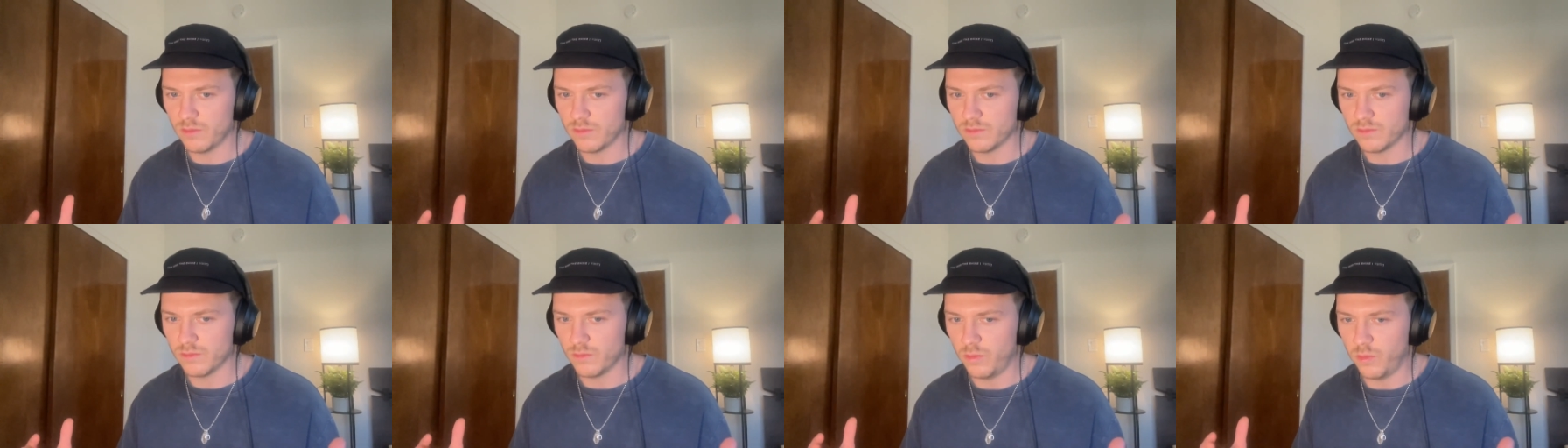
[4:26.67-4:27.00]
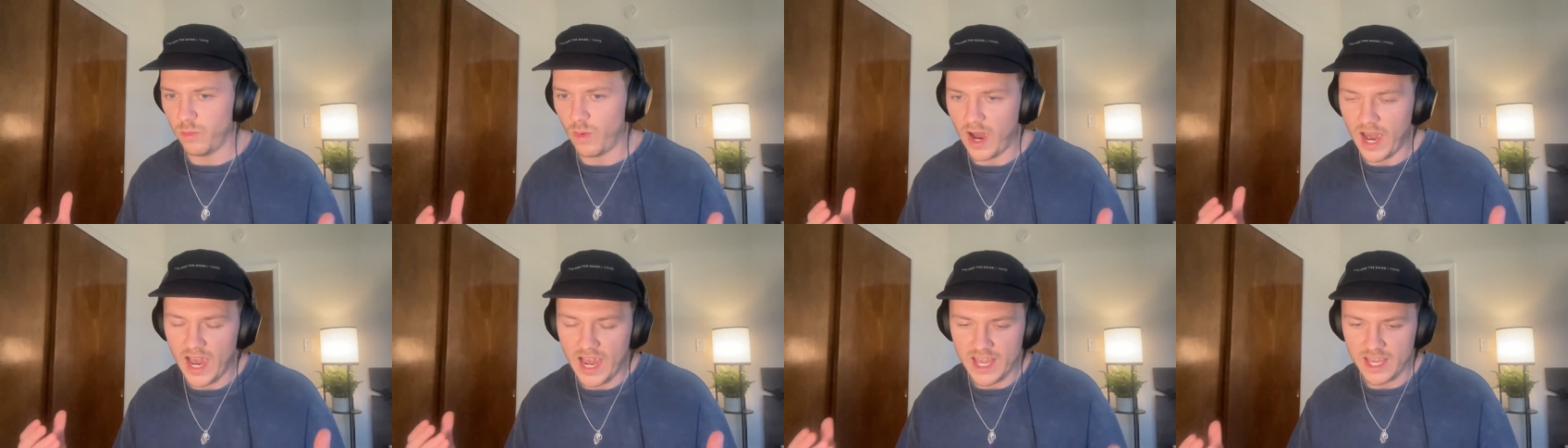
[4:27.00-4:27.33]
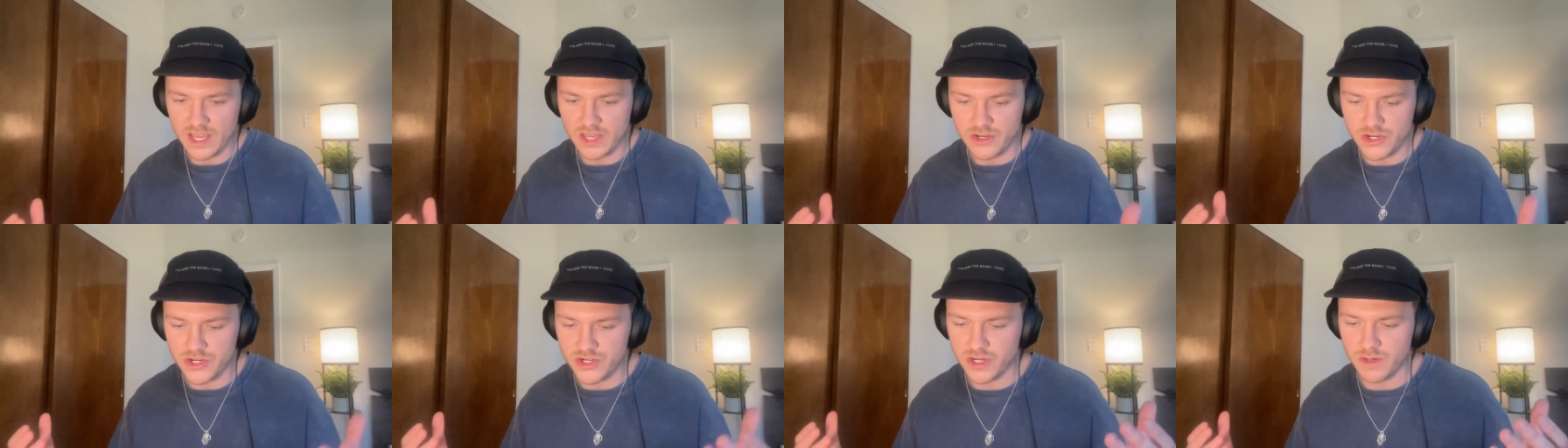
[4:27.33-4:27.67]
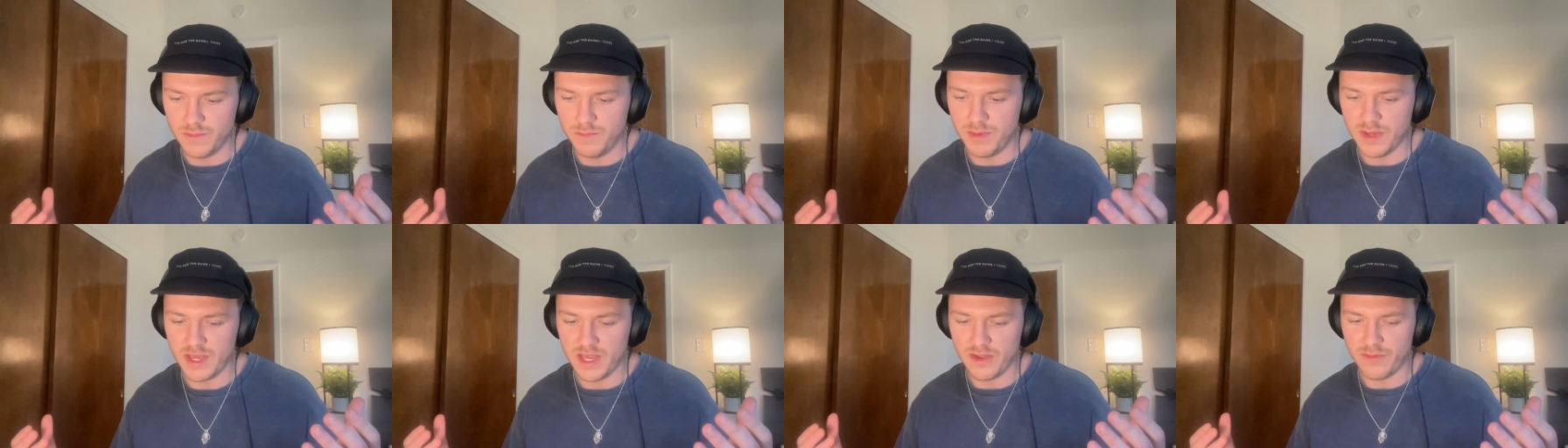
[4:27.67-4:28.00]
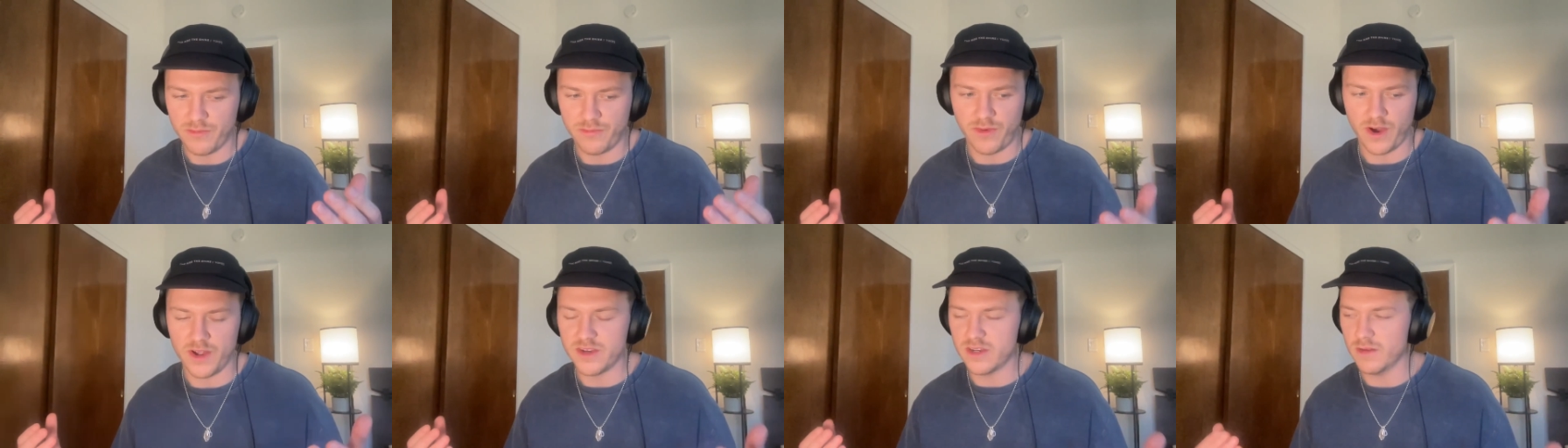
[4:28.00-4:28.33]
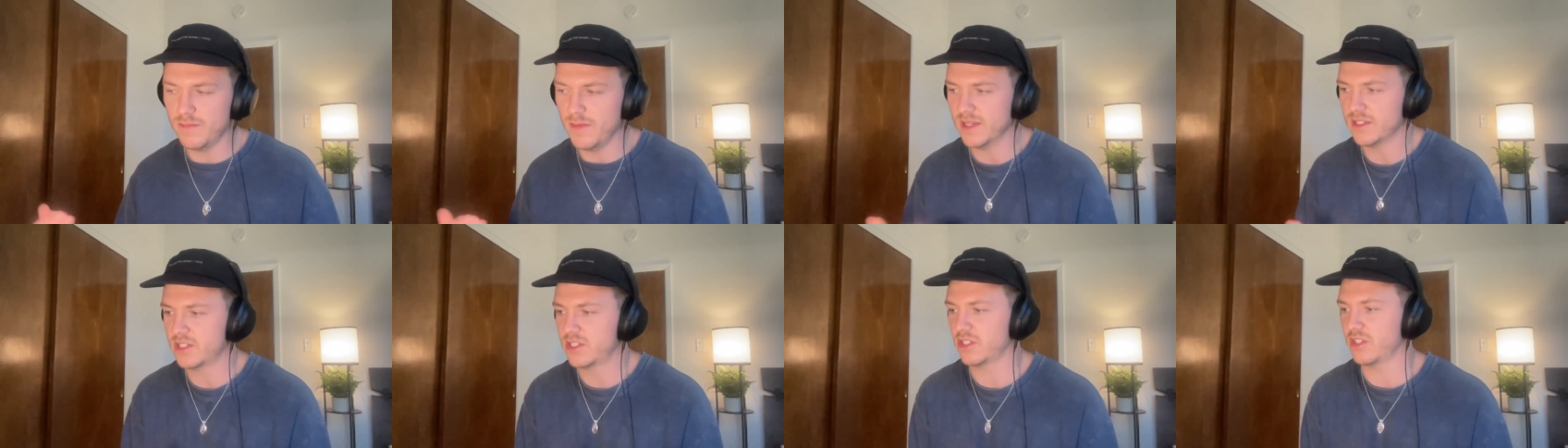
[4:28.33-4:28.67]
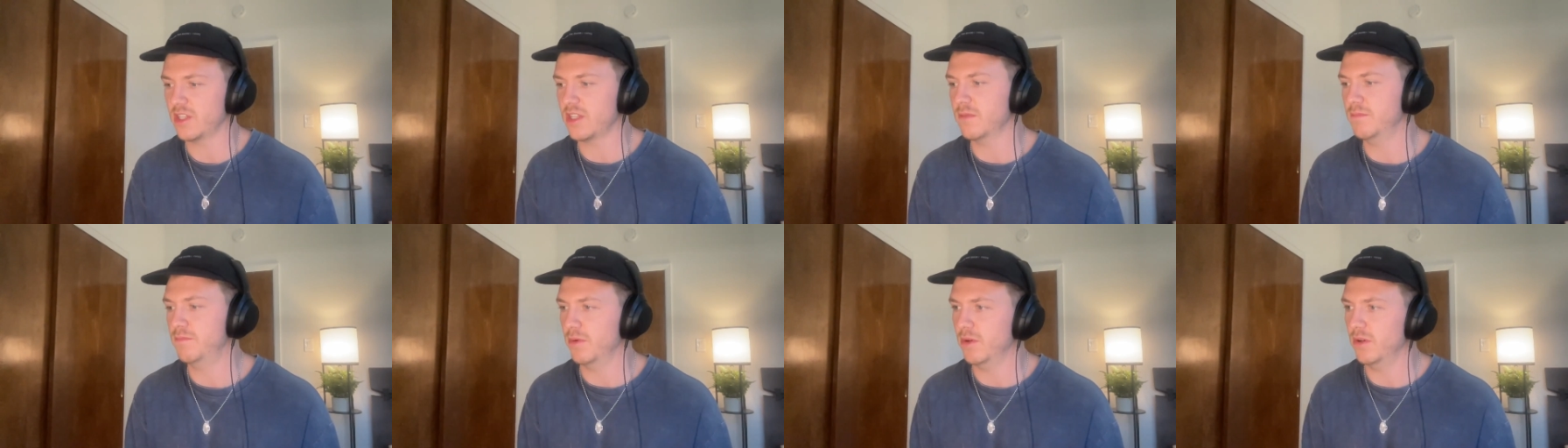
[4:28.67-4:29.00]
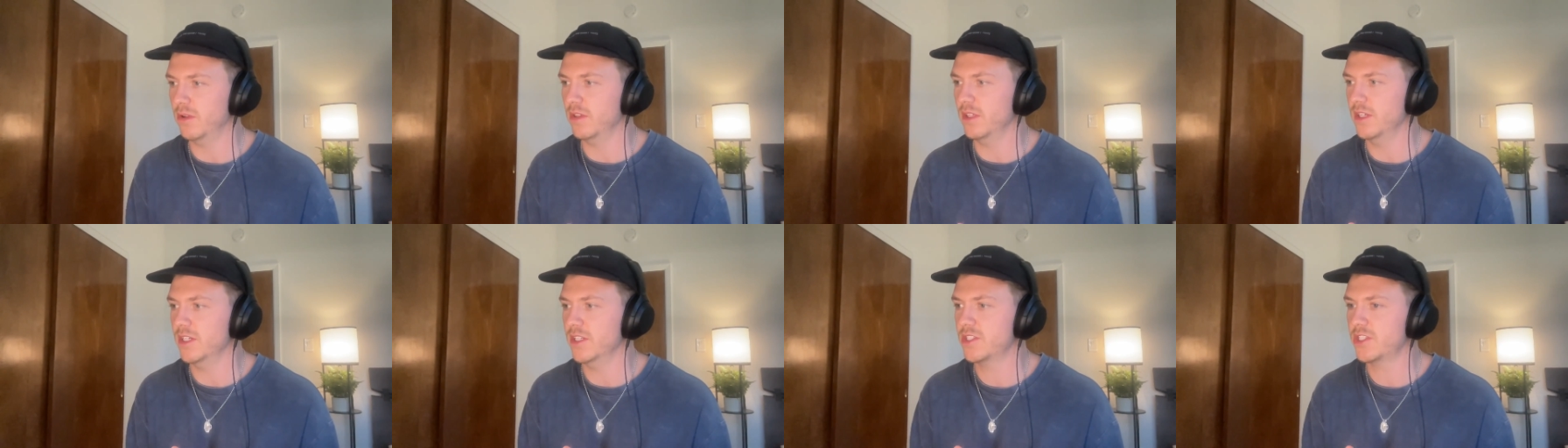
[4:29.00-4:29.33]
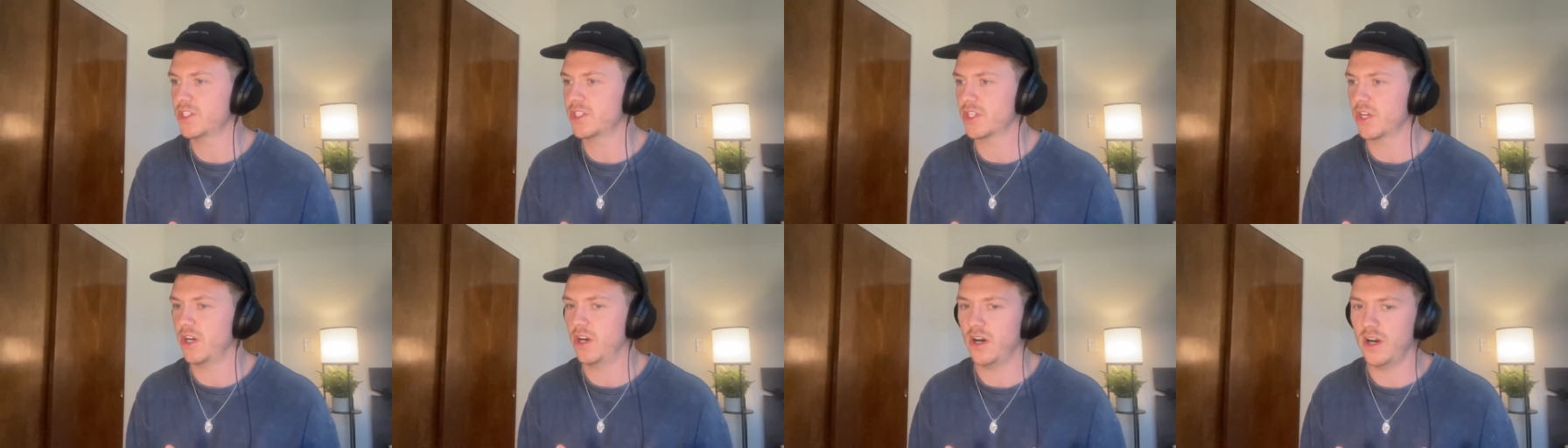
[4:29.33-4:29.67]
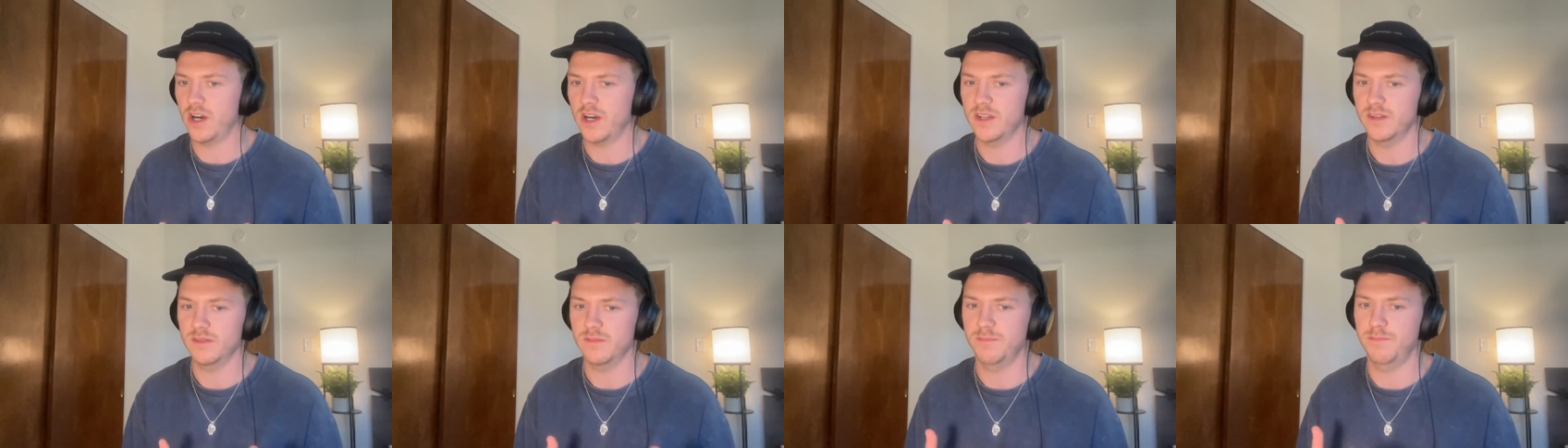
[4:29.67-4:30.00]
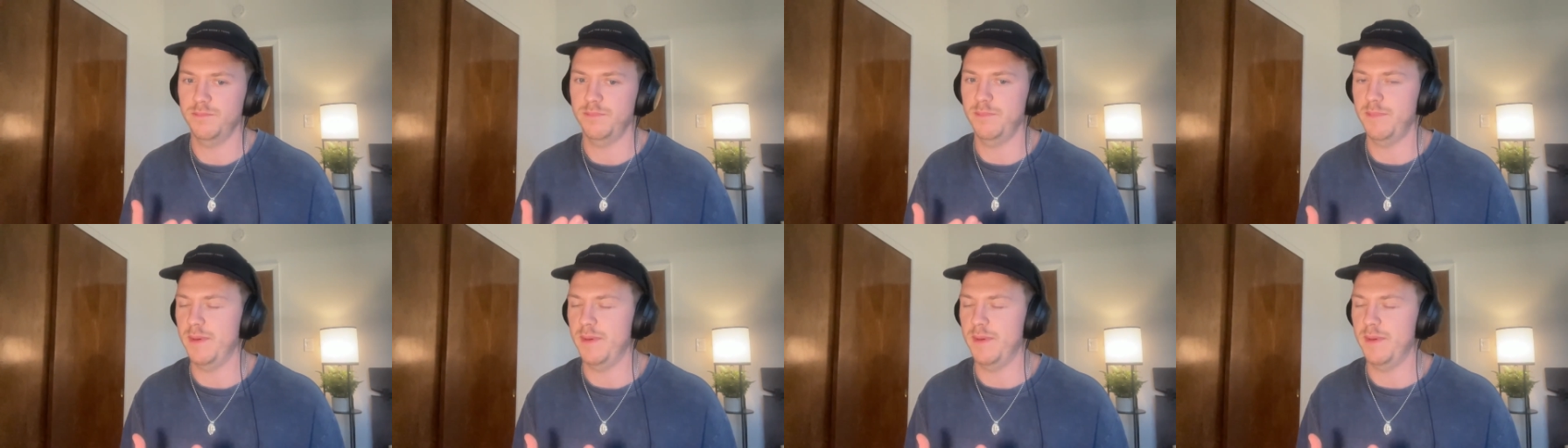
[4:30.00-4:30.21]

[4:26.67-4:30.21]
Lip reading: why you should be fundamentally bullish on